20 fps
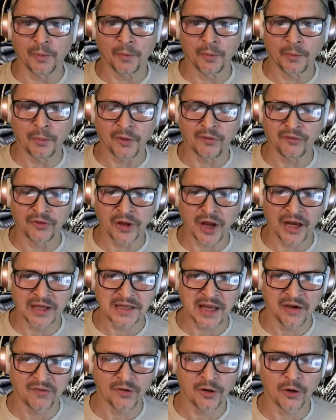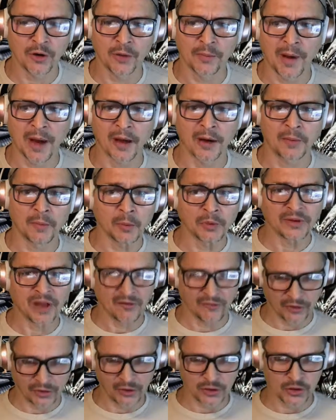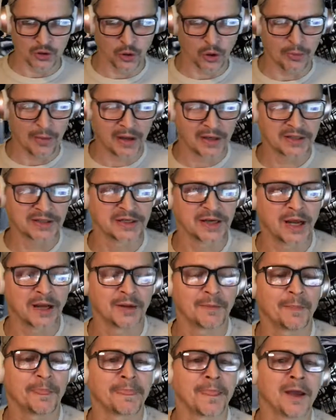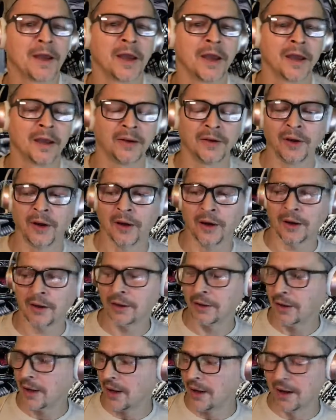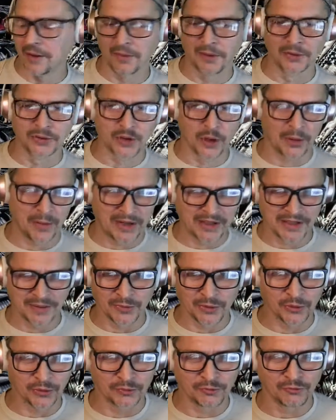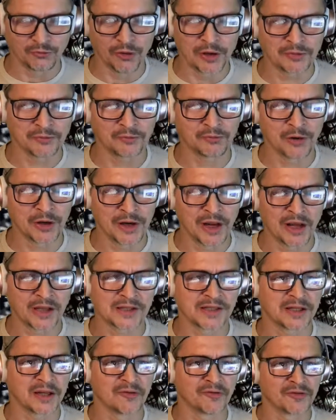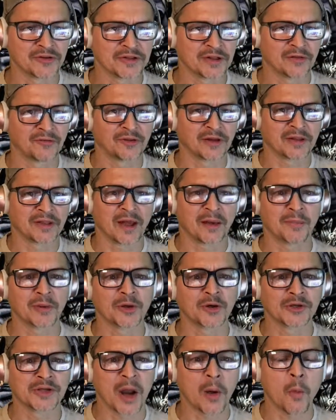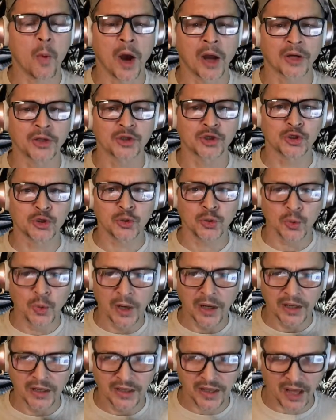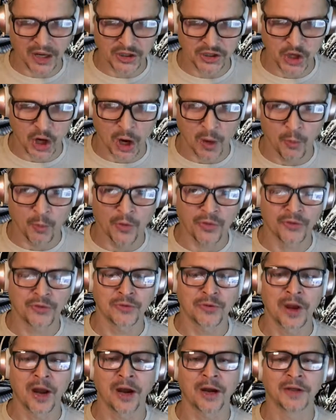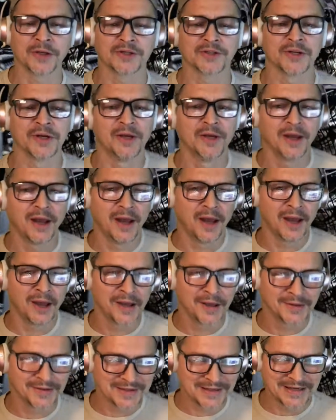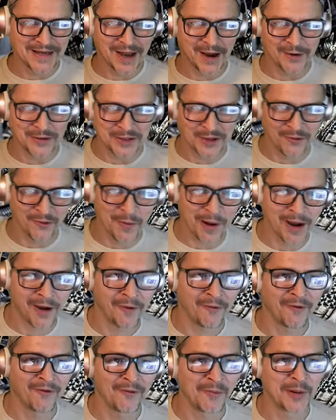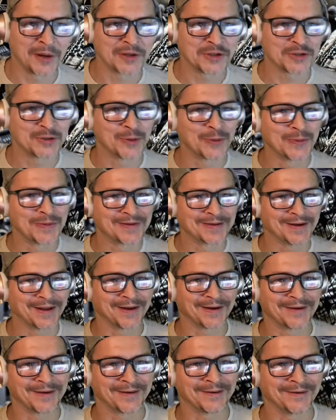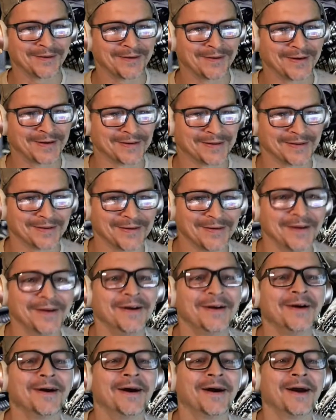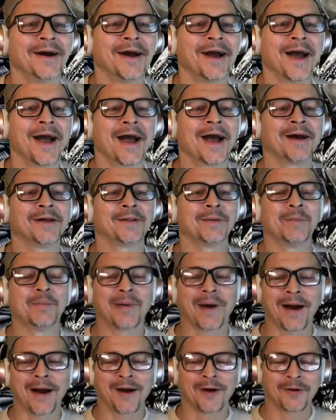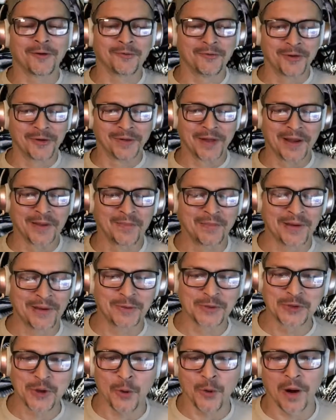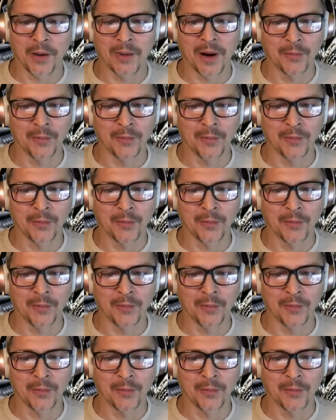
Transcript: but if you guys haven't heard about it, we're definitely going to talk about it tonight. And, uh, and we'll talk about some little Rittenhouse stuff and stuff like that because I wanted to catch up with you guys and see how's everybody, how everybody's doing tonight. All right. Alan Power, Real AP, what's going on, my